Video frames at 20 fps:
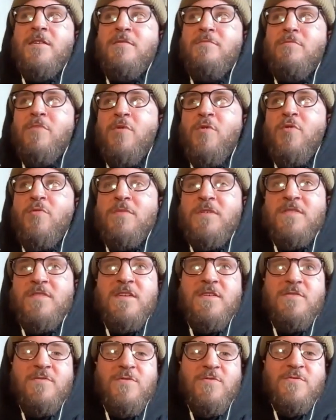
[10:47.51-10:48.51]
more
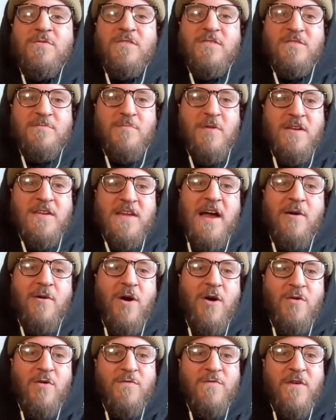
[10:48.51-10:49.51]
material to spread out
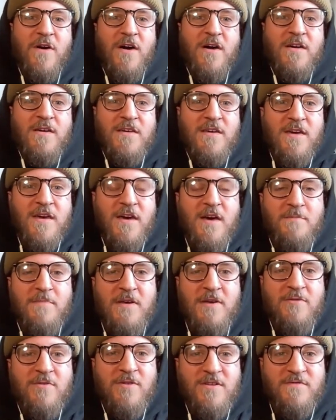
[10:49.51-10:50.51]
over a
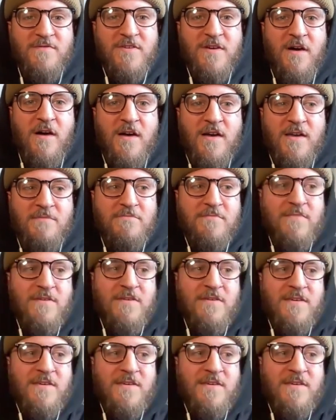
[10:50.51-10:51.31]
period of time